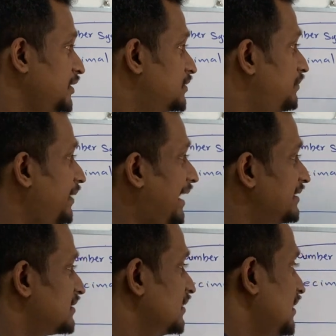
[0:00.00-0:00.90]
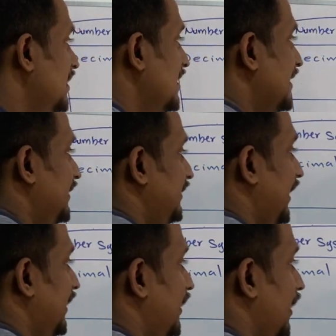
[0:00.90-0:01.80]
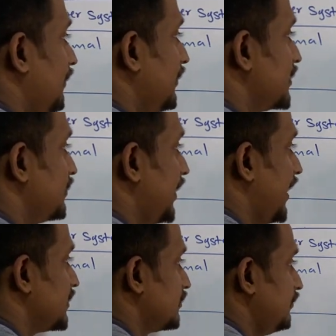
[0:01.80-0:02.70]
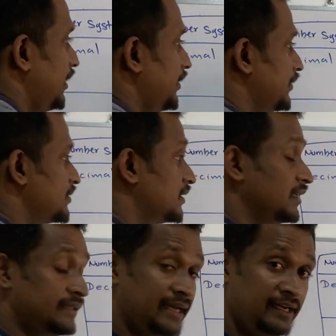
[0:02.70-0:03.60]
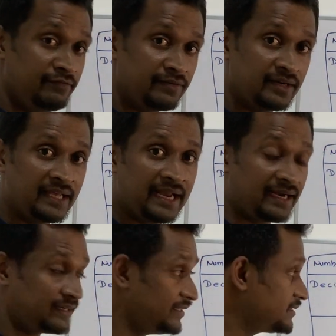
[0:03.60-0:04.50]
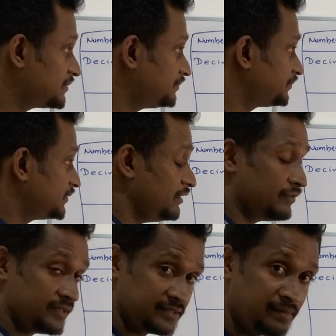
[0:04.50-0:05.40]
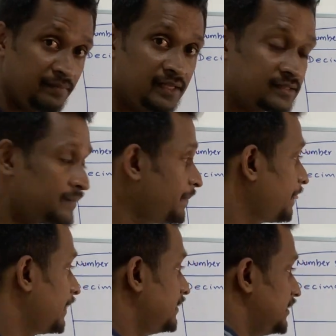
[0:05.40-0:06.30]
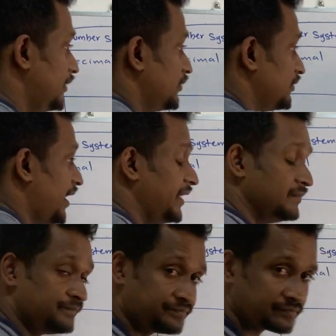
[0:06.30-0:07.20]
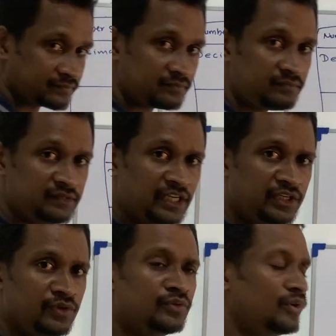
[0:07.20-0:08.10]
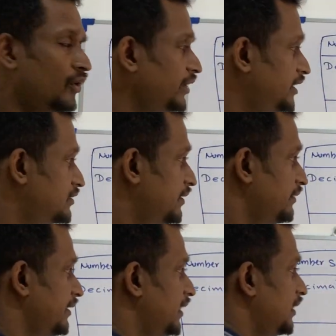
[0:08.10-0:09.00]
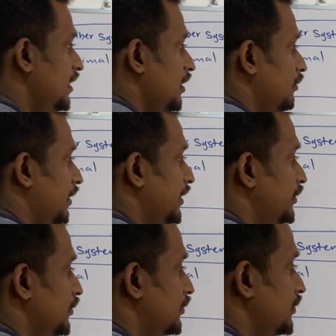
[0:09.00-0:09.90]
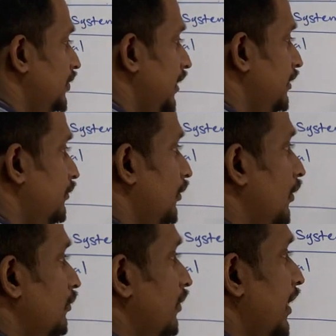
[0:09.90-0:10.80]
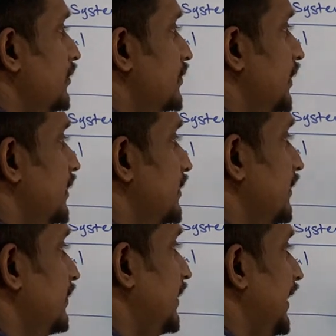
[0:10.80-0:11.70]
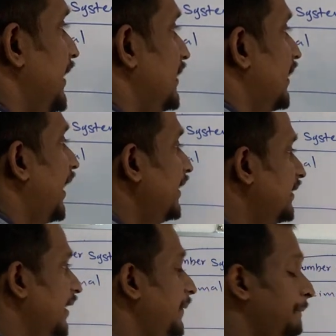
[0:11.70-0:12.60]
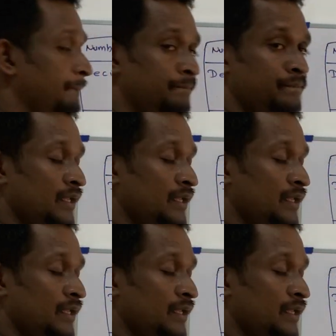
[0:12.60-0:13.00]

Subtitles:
is base 10 numbers because we use 10 different characters, different symbols, 0 to 9. Then you know it is very well. 1, 2, 3, 4, 5, 6, 7, 8, 9, 10.